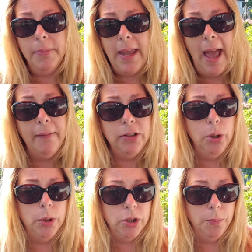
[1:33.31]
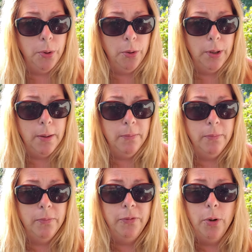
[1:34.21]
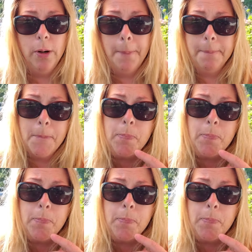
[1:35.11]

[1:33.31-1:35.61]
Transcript: they have a tuition program for